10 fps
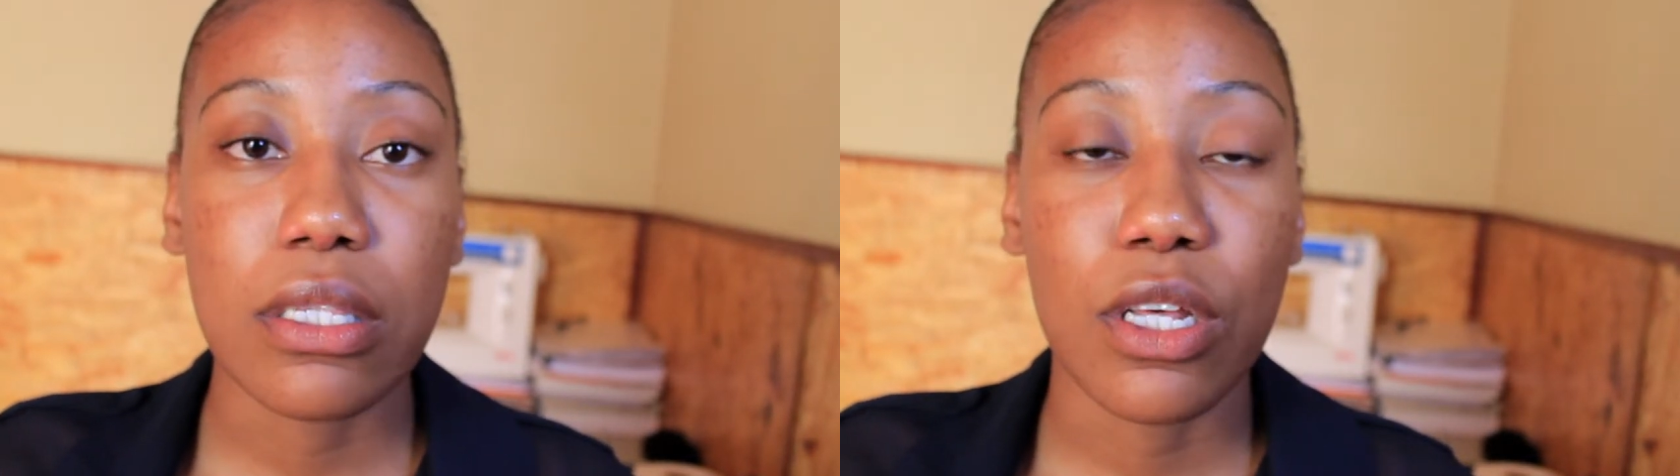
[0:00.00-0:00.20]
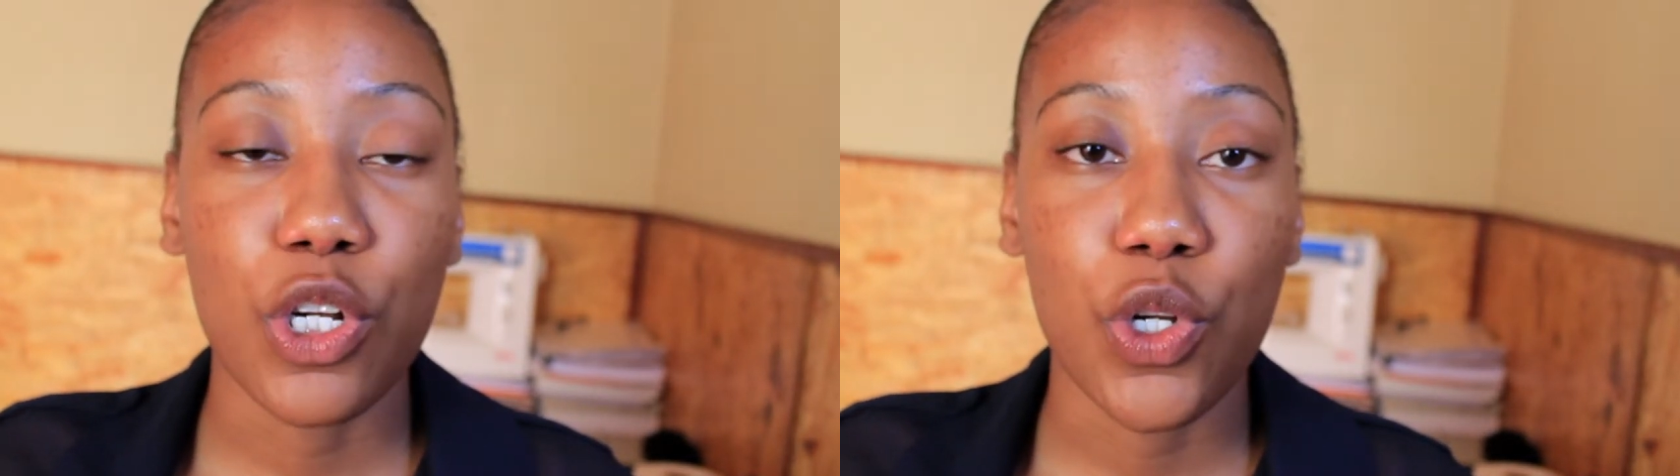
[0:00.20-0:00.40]

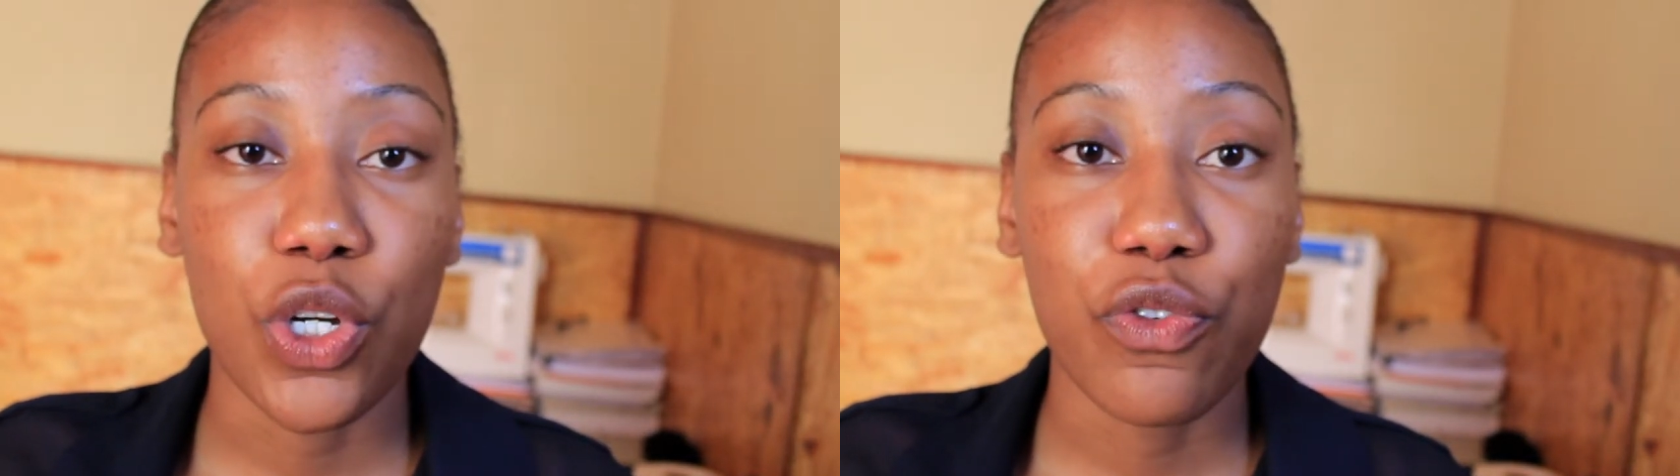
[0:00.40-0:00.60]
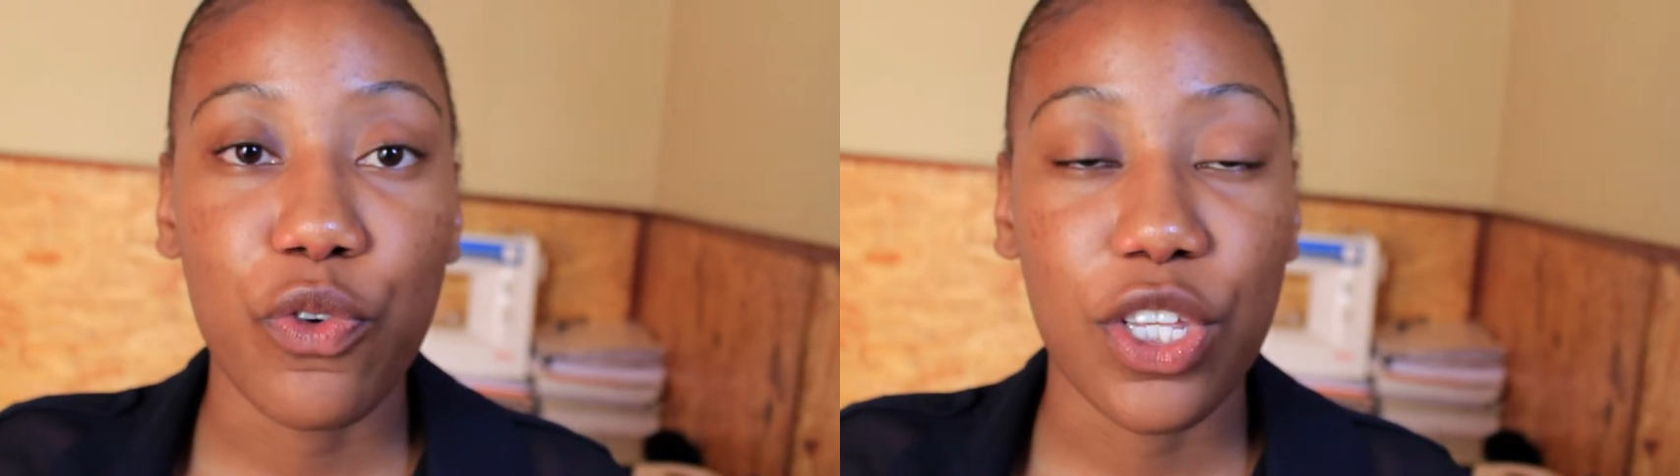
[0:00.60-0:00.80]
the
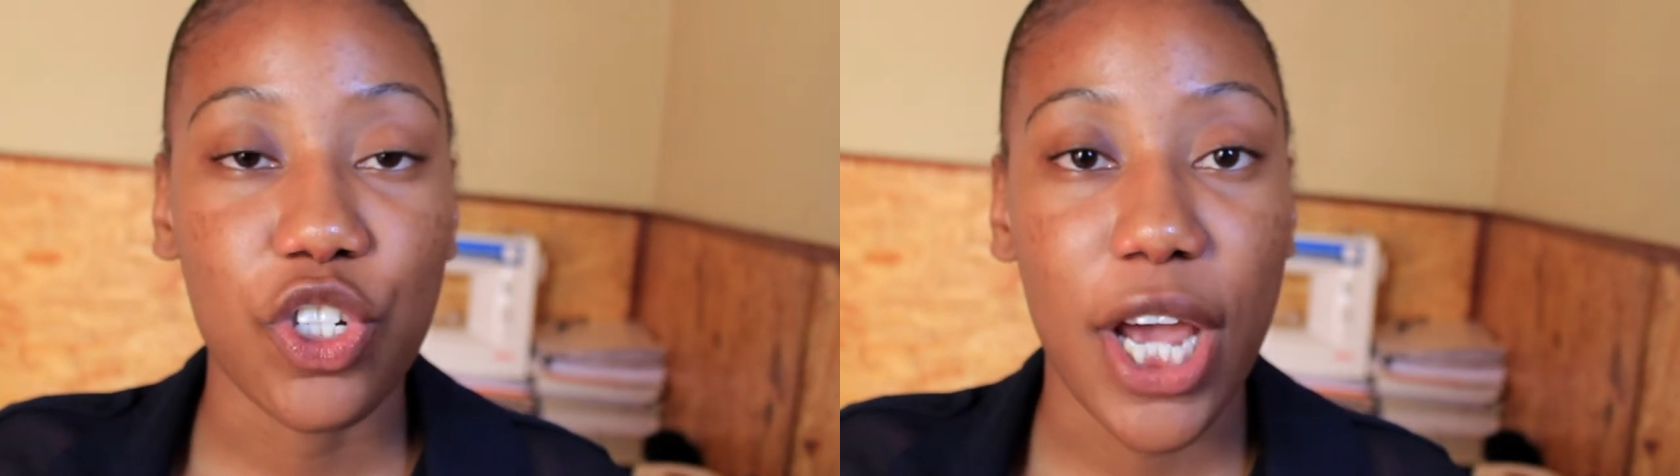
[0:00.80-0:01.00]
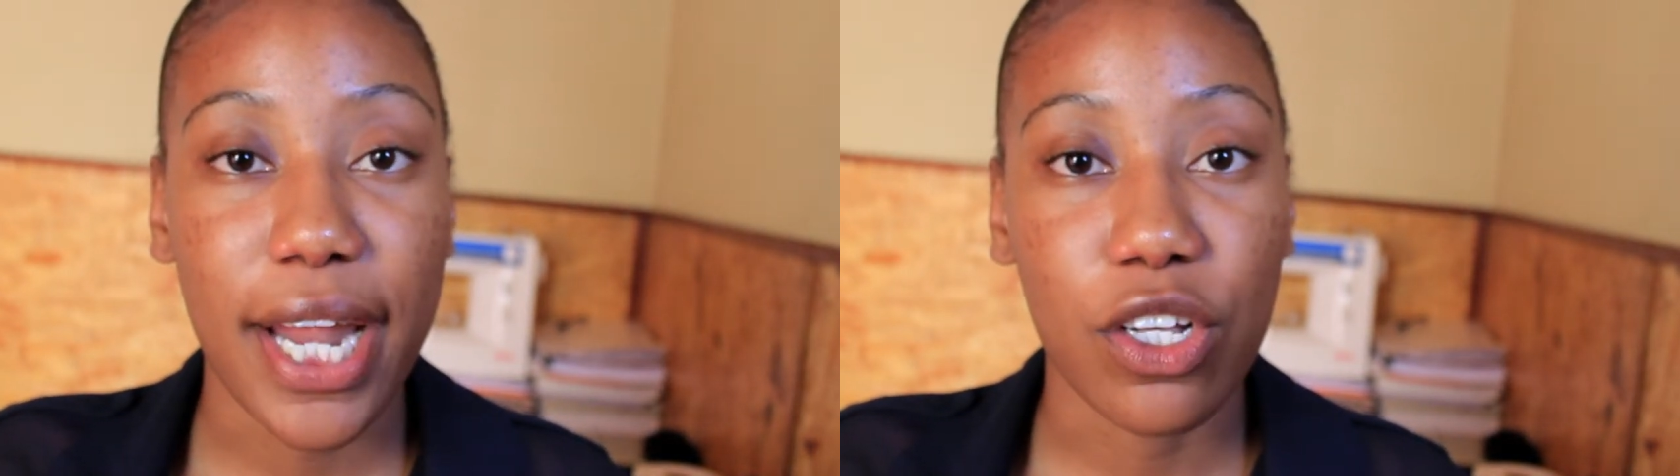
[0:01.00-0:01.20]
look for the
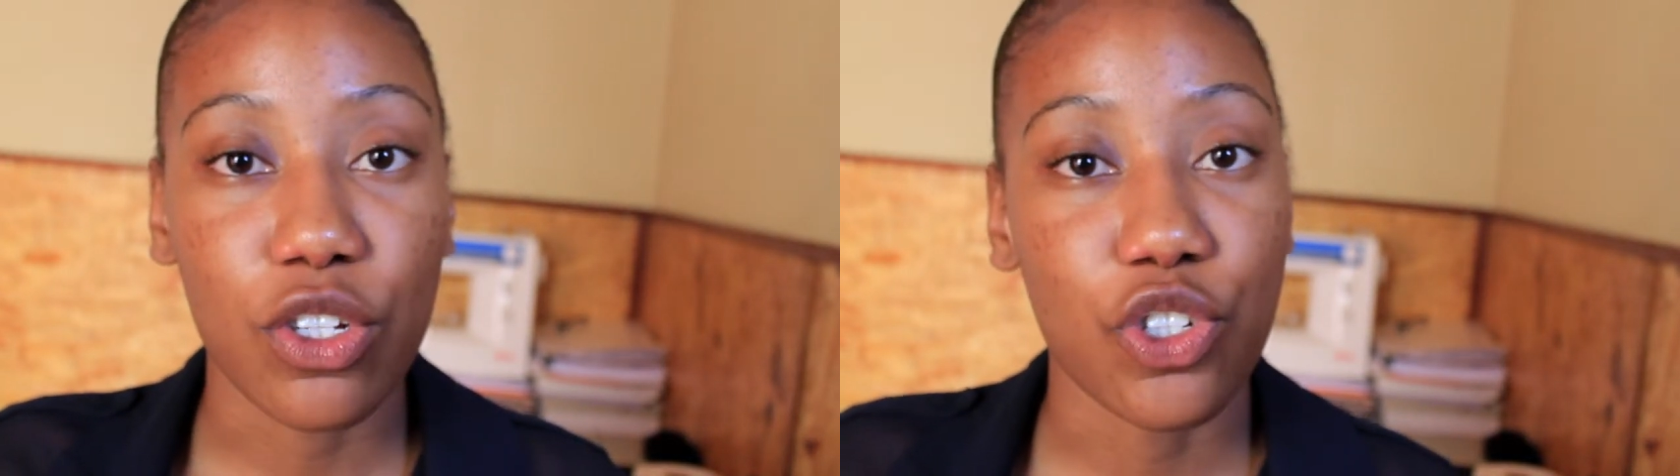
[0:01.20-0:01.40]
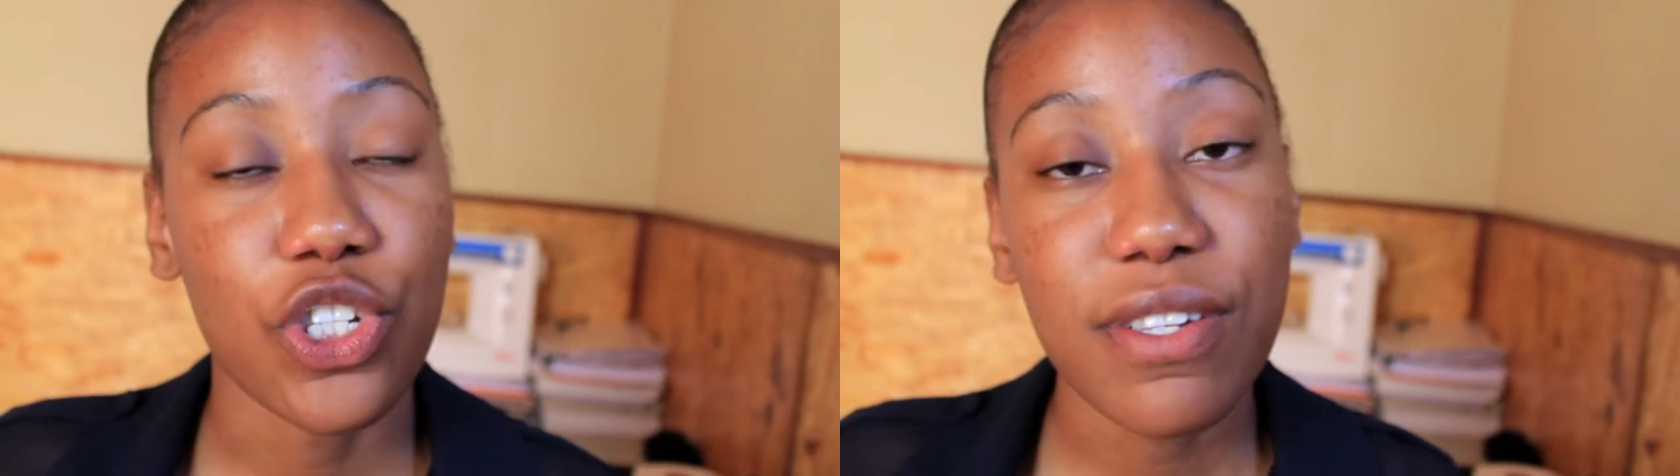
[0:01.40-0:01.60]

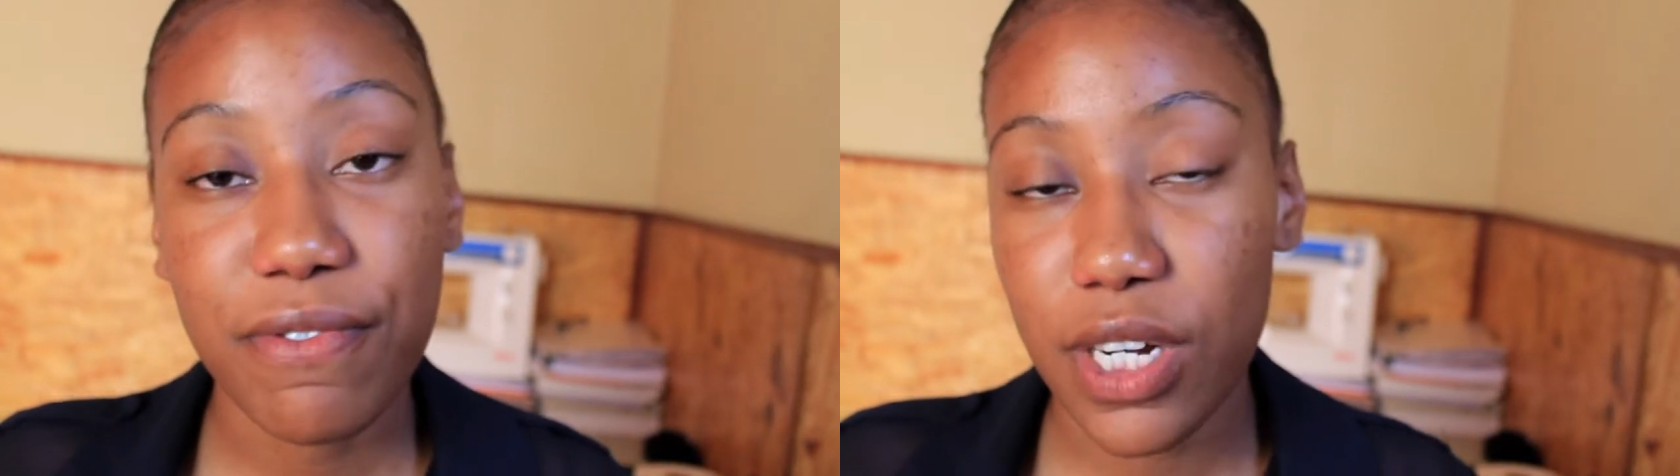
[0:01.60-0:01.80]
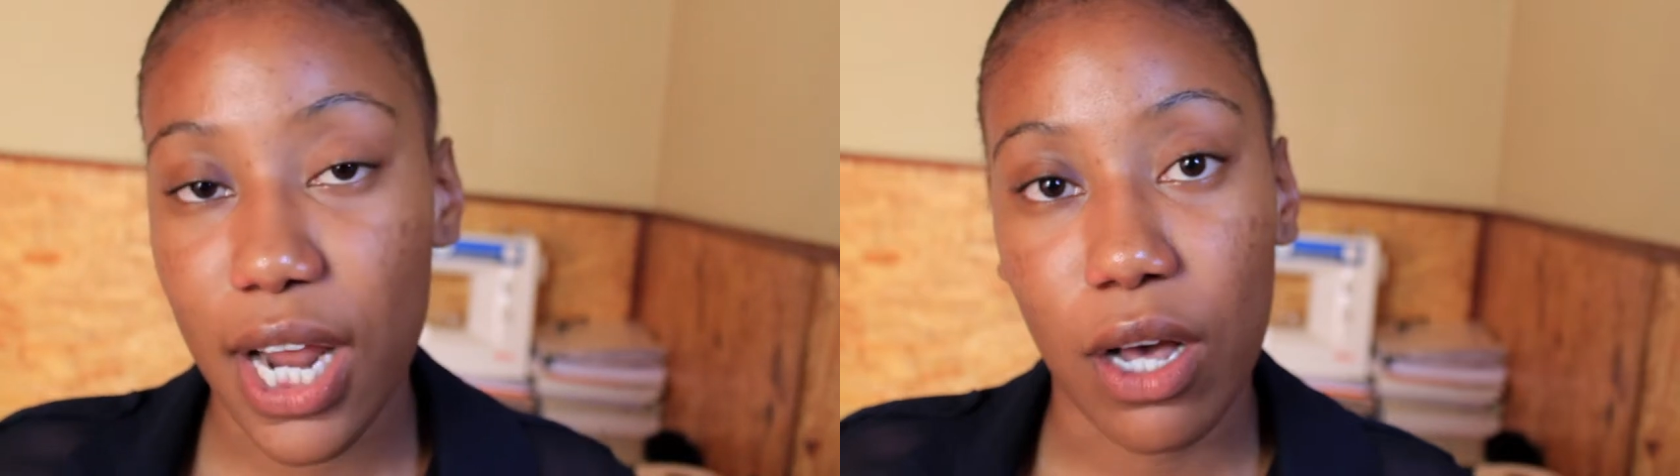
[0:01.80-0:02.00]
channel just
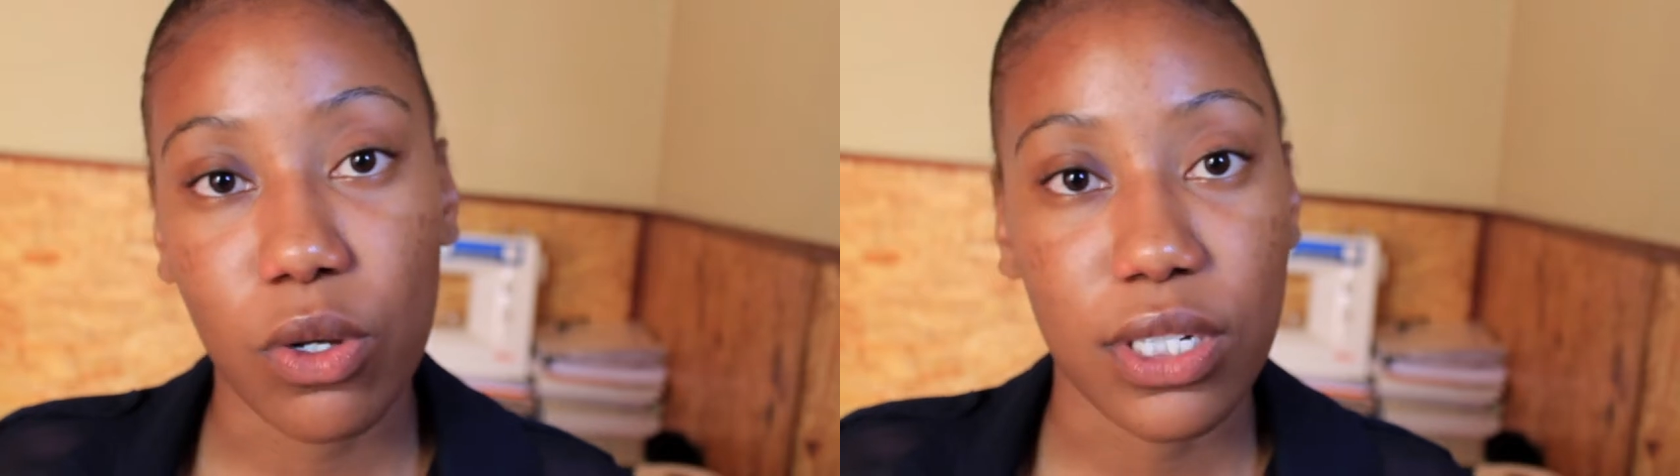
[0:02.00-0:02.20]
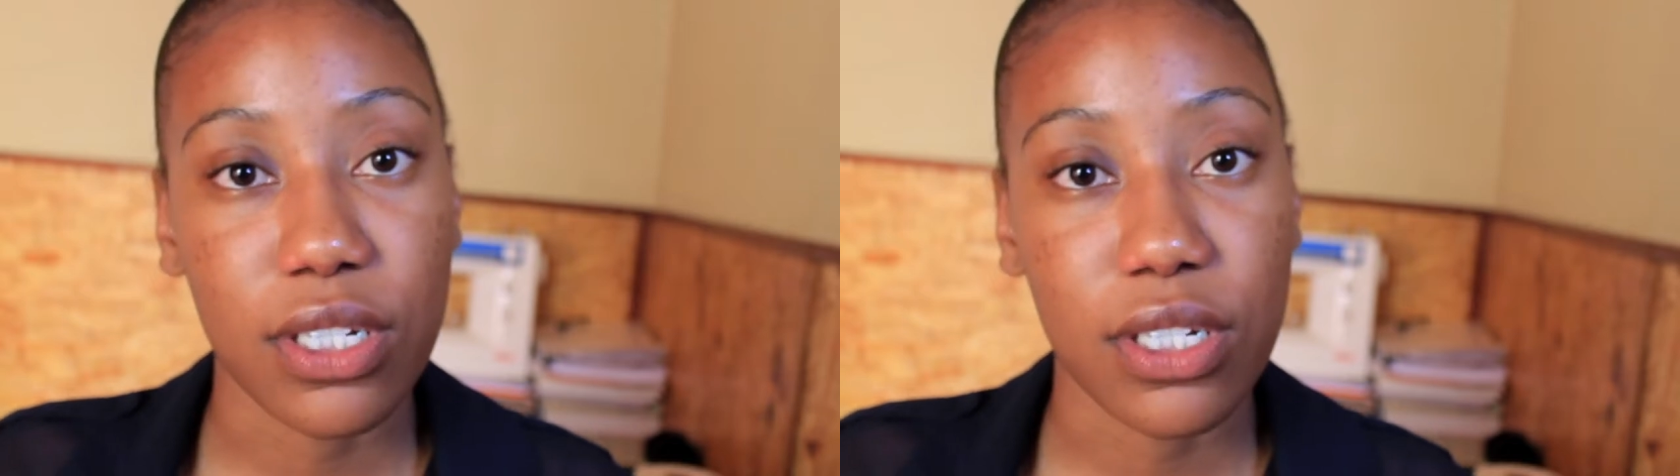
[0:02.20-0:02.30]
for now.